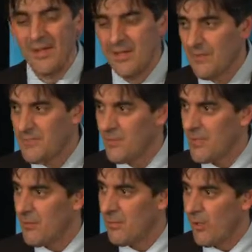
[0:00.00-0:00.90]
Now, if some
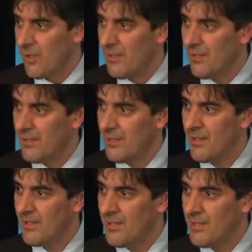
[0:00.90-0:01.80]
other blogger can
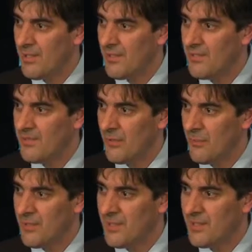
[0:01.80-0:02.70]
get 1 million hits on a
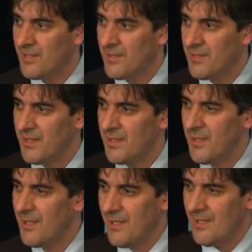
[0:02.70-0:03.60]
particular thing,
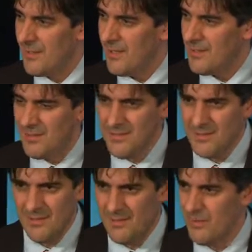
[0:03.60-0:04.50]
it's
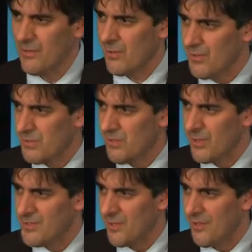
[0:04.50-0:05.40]
not going to cost me
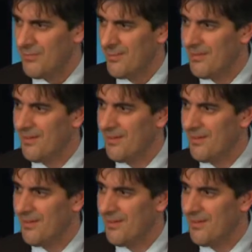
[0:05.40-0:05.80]
my job.